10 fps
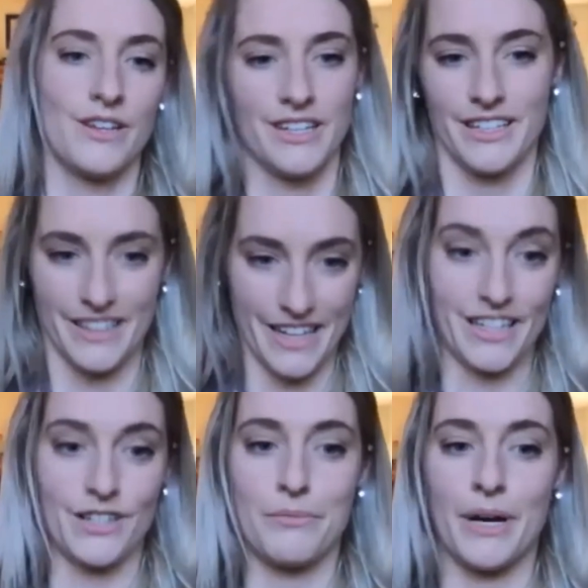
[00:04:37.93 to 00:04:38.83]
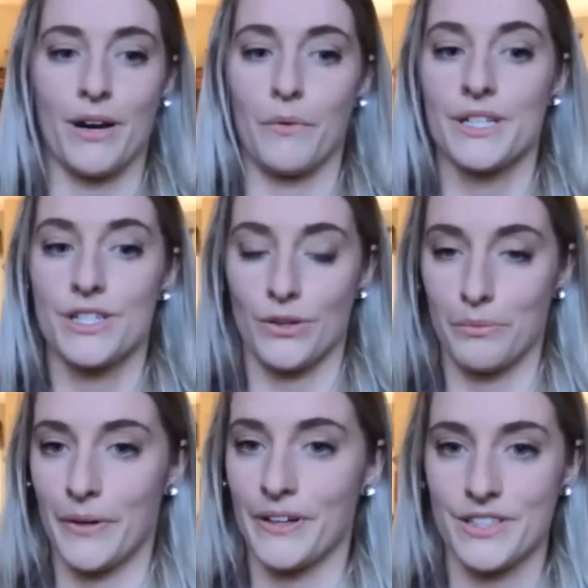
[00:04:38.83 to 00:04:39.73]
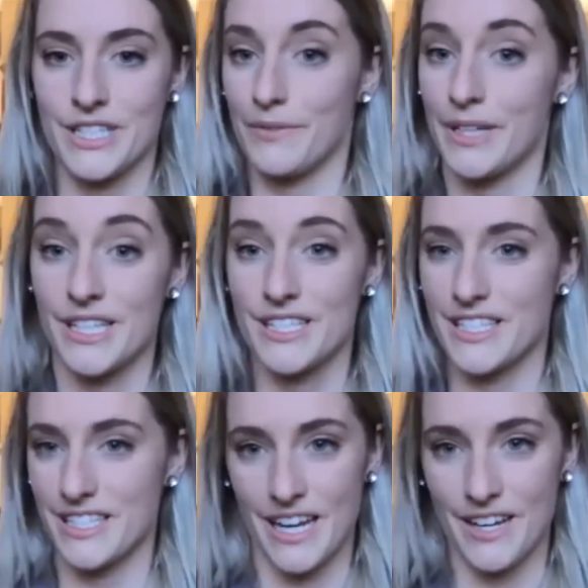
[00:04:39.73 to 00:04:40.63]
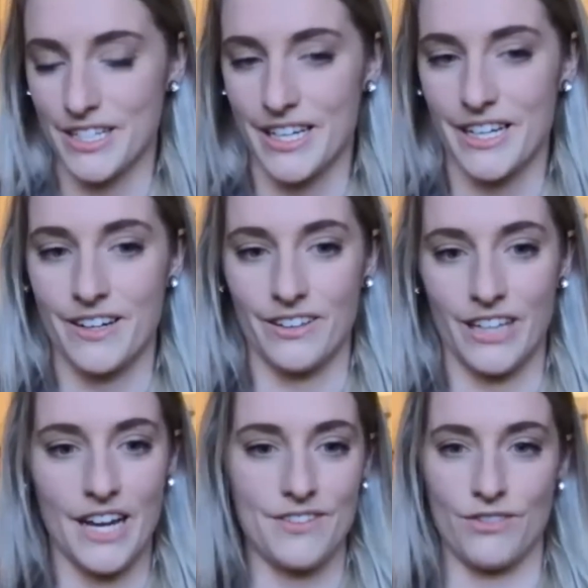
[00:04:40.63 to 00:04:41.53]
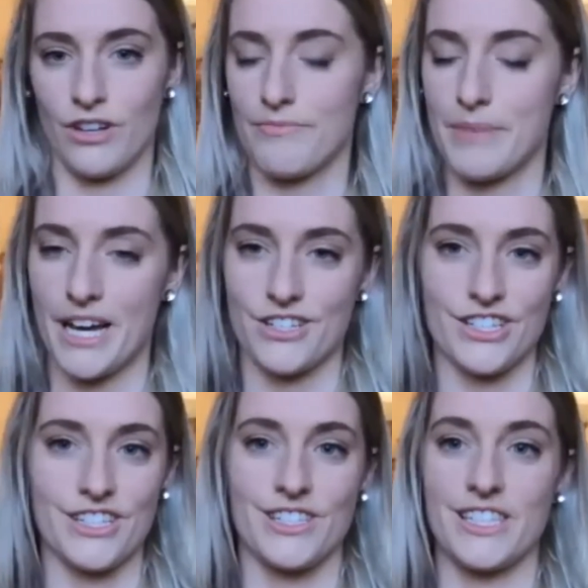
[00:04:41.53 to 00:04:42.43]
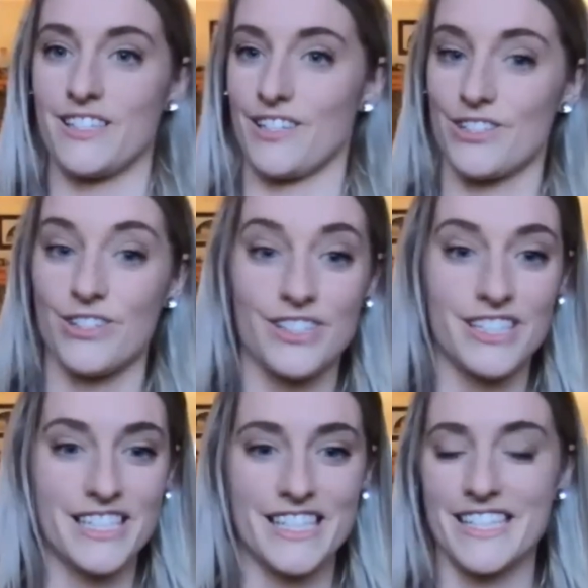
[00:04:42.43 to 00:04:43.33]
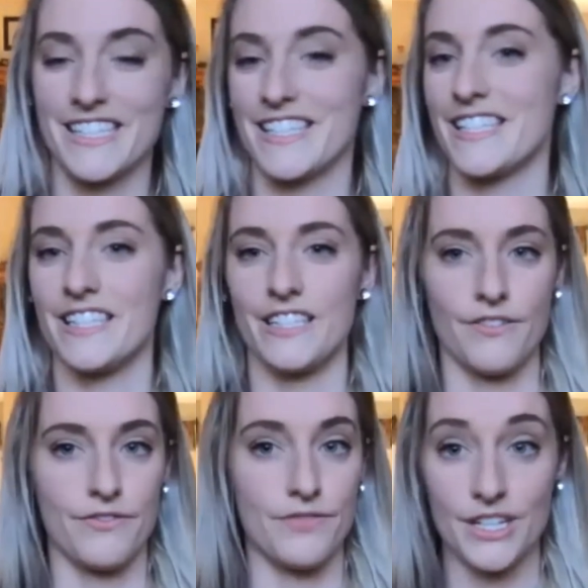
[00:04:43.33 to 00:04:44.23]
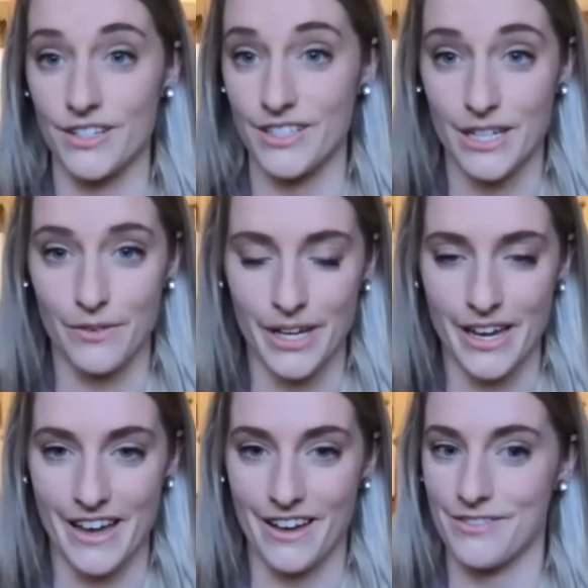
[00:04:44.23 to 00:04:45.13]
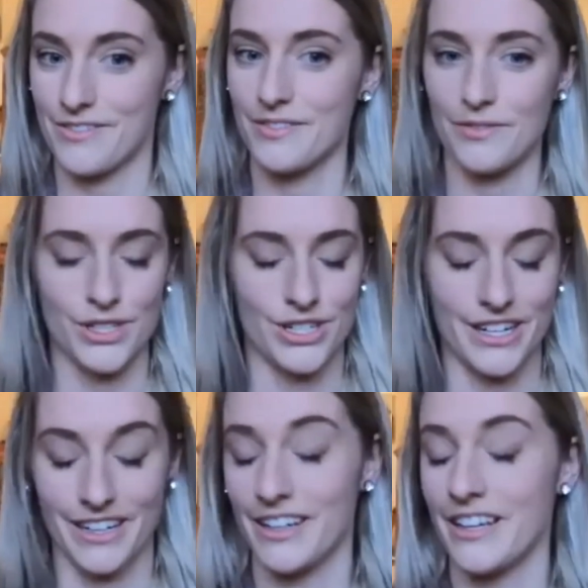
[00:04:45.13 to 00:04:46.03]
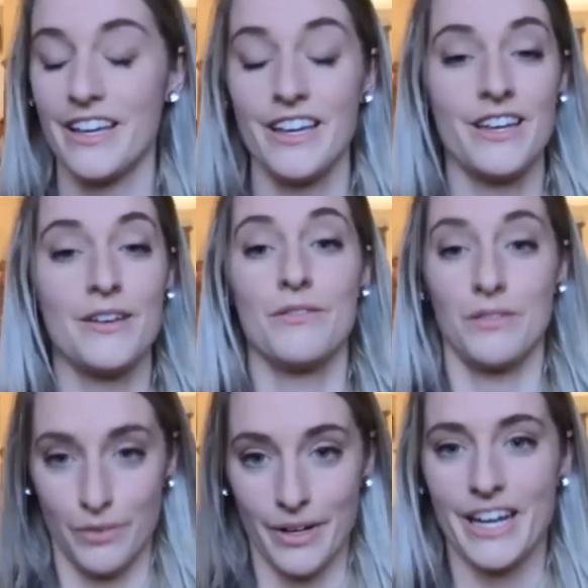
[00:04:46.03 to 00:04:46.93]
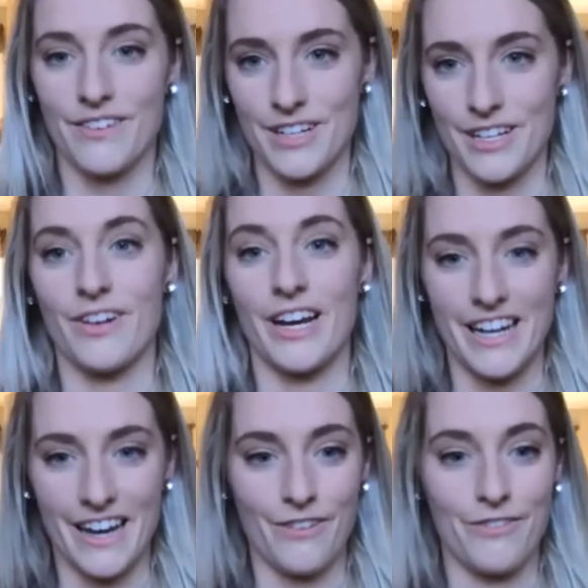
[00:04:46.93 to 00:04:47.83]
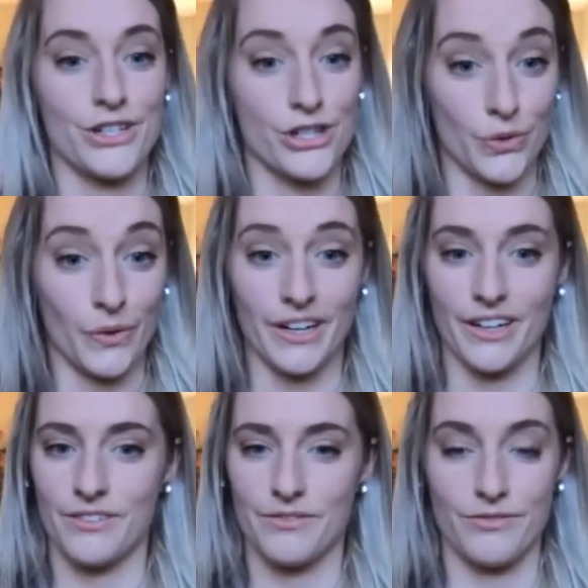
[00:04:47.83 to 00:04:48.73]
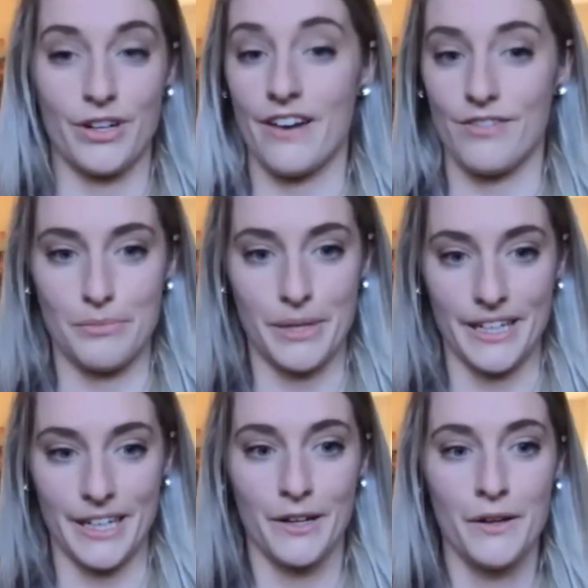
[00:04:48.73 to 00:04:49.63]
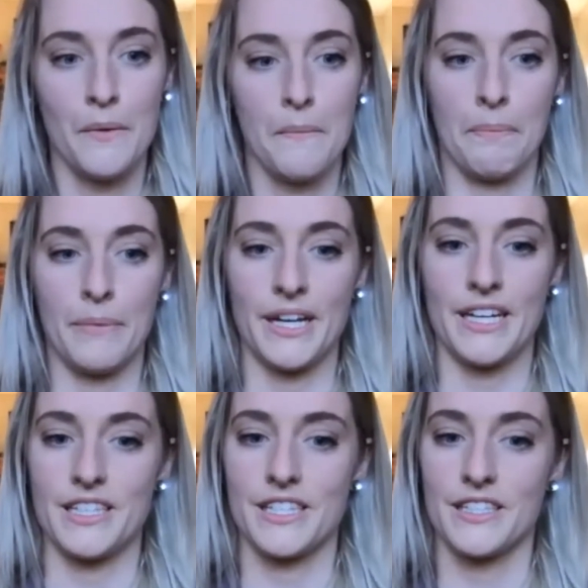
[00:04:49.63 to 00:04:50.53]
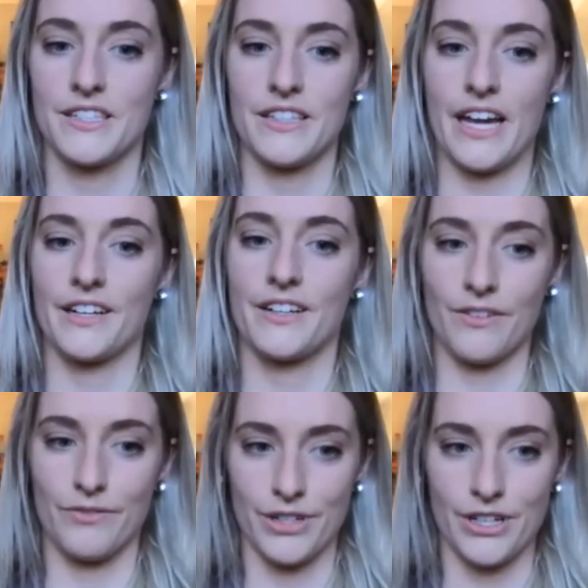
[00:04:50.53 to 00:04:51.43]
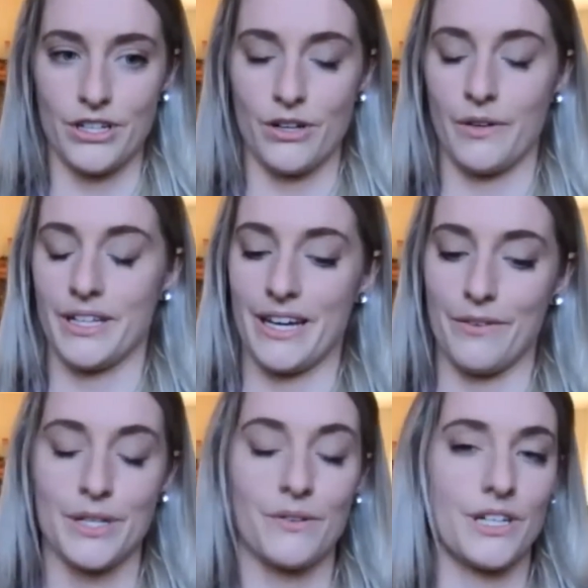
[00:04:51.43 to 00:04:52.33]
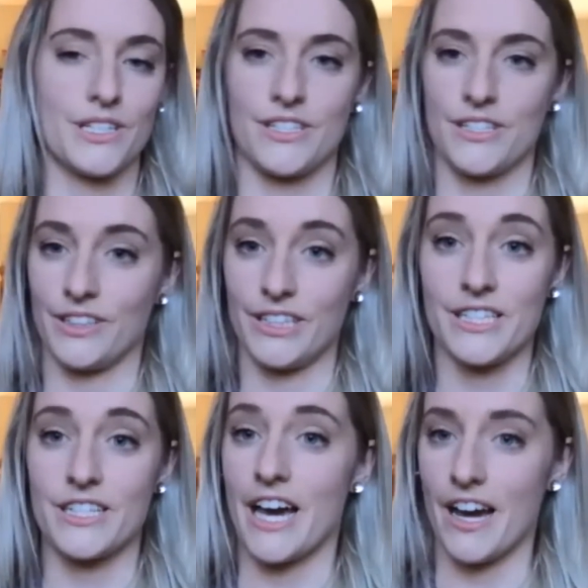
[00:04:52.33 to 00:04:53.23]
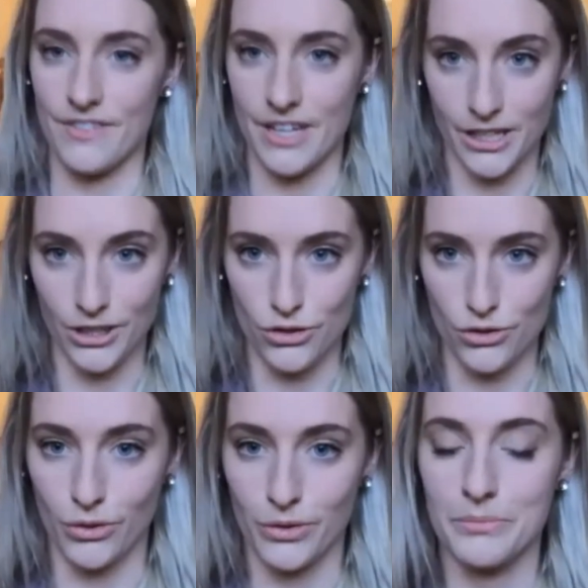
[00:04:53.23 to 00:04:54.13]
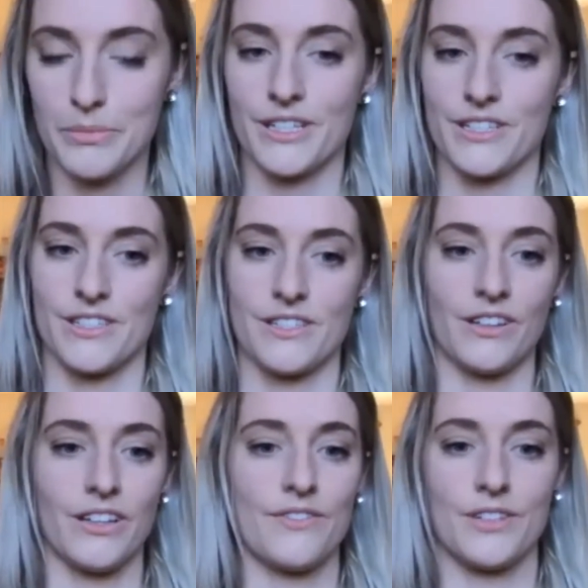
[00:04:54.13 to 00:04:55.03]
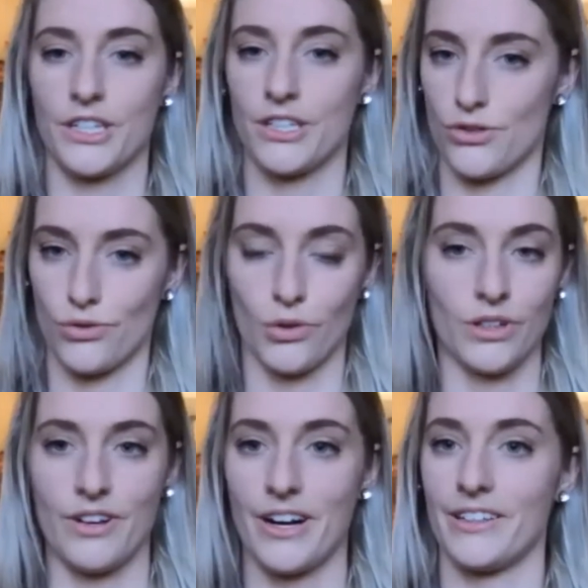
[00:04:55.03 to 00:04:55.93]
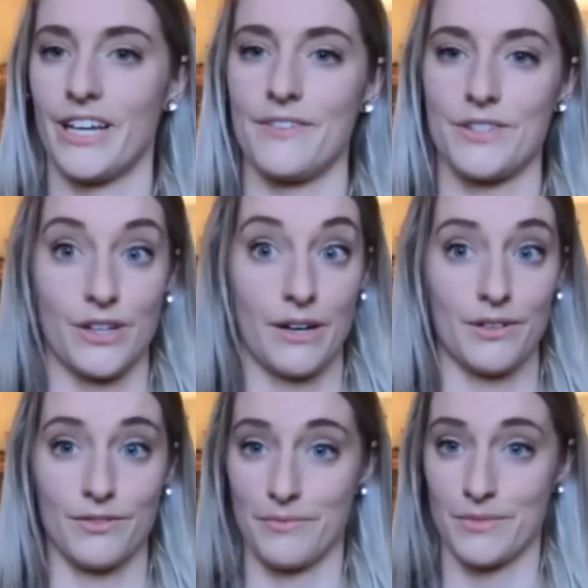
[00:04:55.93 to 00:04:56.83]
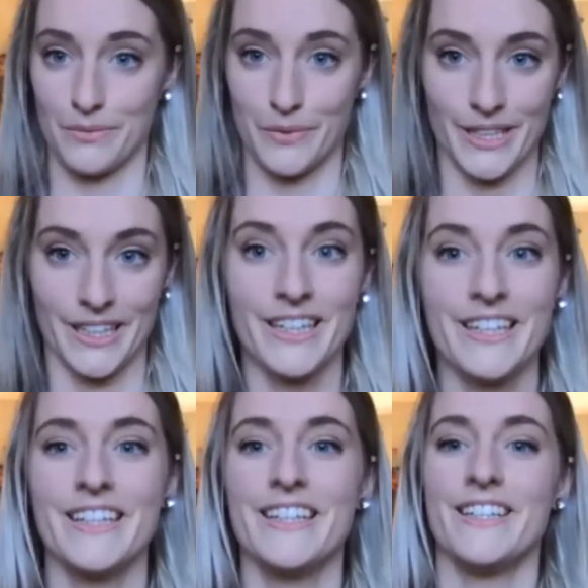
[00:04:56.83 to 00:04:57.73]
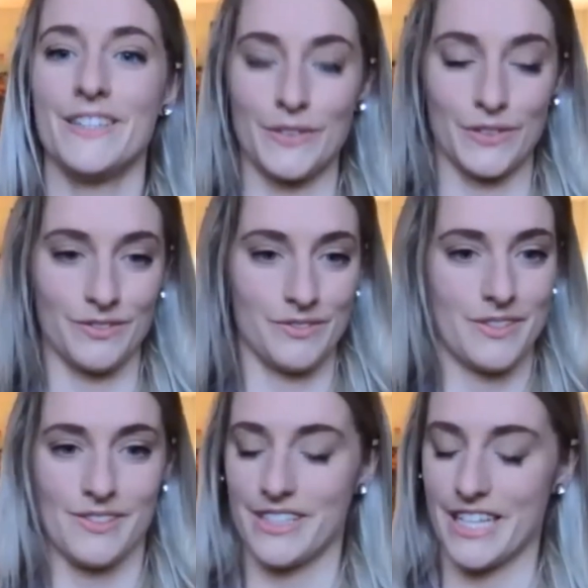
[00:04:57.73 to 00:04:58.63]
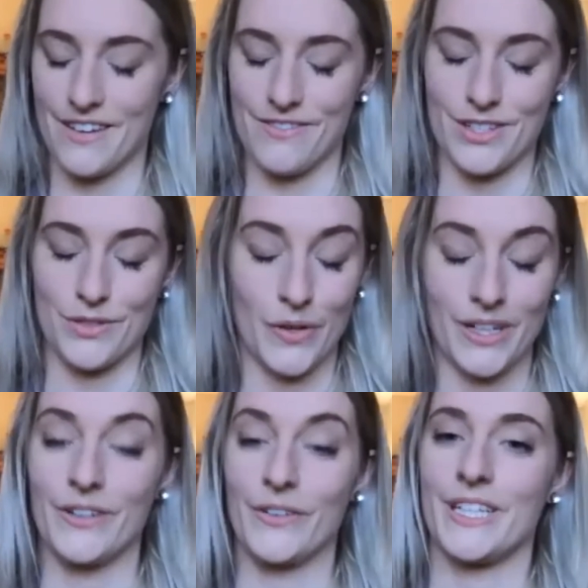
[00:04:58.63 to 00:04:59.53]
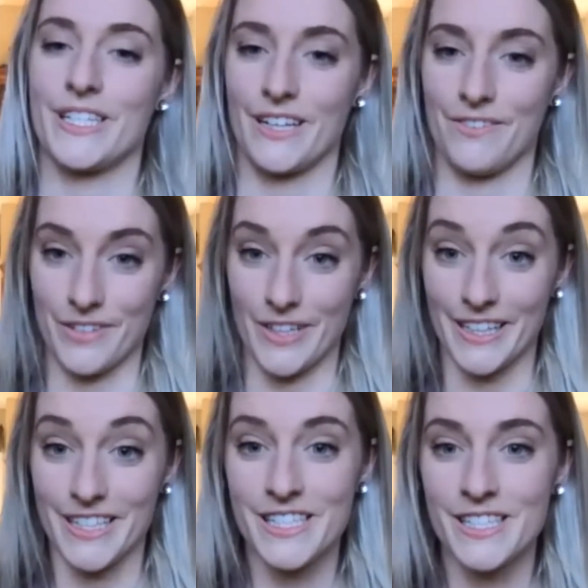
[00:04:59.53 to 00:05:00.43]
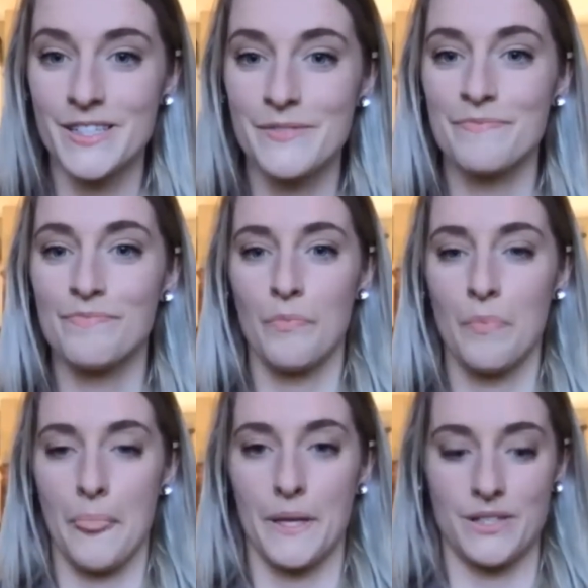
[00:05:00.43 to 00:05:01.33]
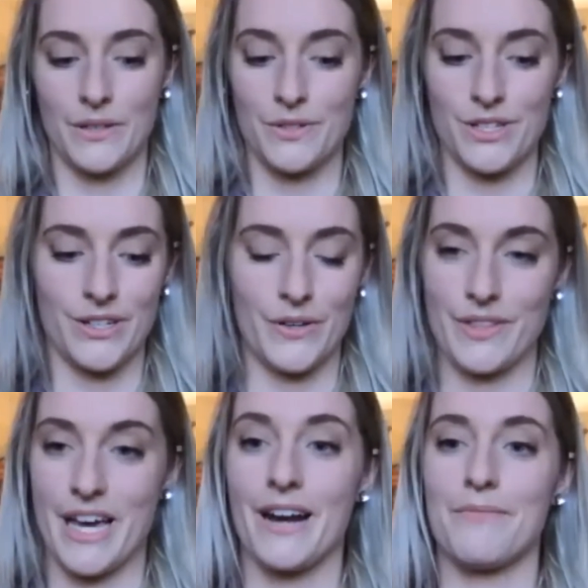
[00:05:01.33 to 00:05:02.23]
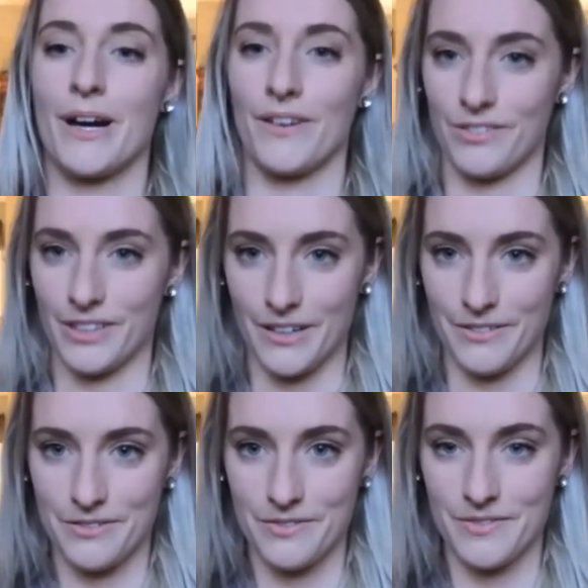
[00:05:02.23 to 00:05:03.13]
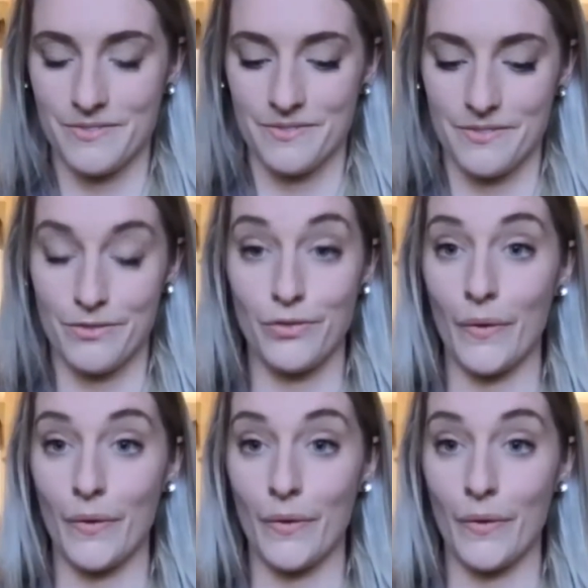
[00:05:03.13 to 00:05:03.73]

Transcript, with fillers: again, no matter what turmoils that we tend to get in our lives and rough patches, these uncertainties, the fears that we have, which are quite evident right now for sure for everybody. But it's that comfort in knowing that we don't necessarily need to have that control because the love and control of our lives are coming from someone who gave his one and only son for us. So to know that amount of love for